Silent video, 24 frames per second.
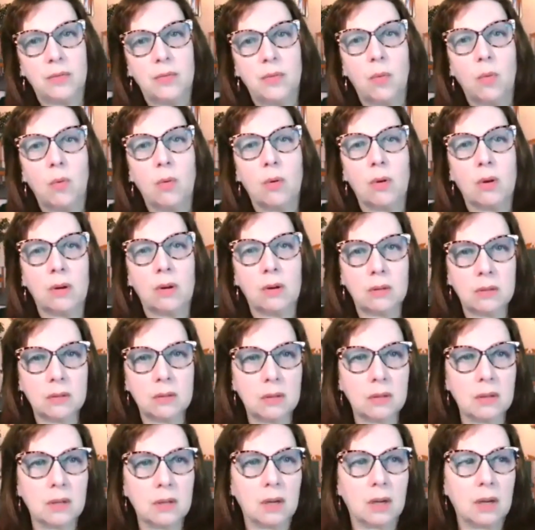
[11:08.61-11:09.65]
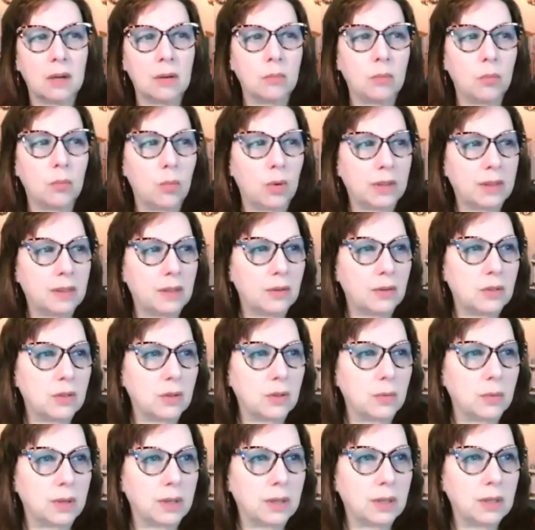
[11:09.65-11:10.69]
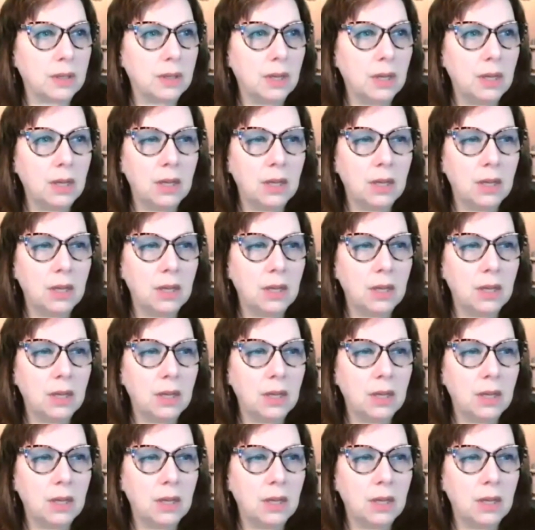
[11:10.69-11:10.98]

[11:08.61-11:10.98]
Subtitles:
for what they're doing,